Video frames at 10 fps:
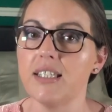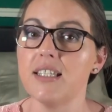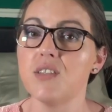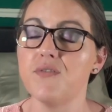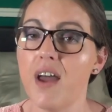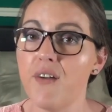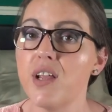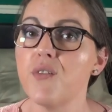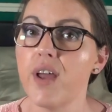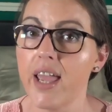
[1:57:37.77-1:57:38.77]
It is
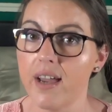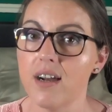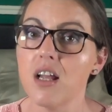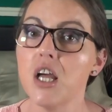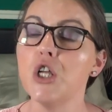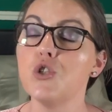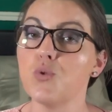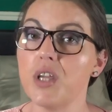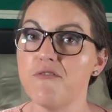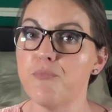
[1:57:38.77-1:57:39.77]
very rare
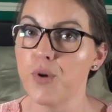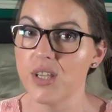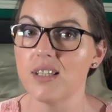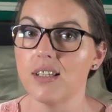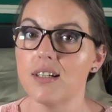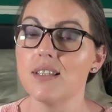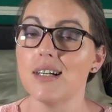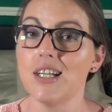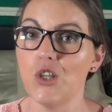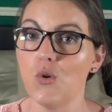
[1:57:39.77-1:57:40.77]
to give prisoners
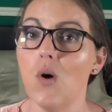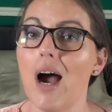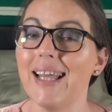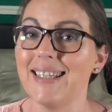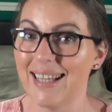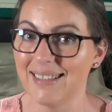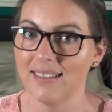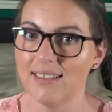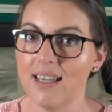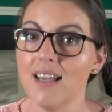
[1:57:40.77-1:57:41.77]
a new
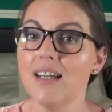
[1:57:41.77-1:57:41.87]
identity.